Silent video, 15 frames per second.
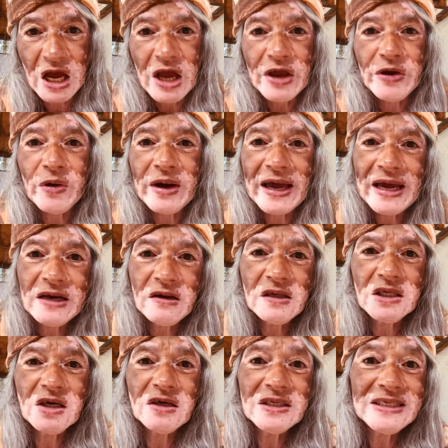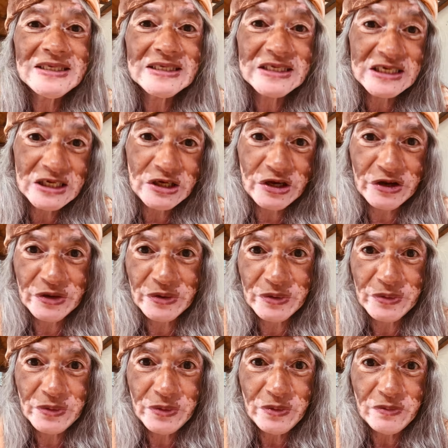you cannot
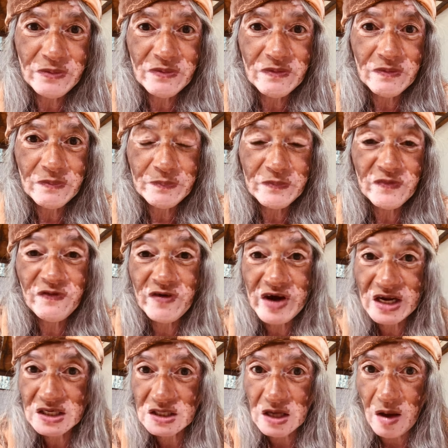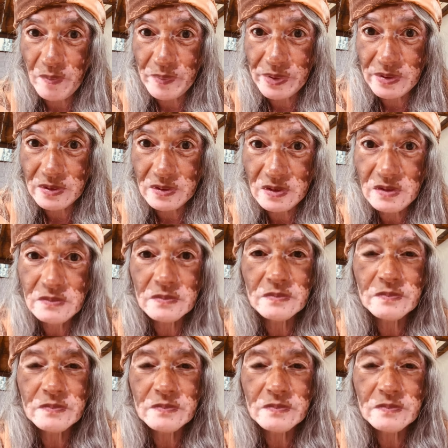continue, for example,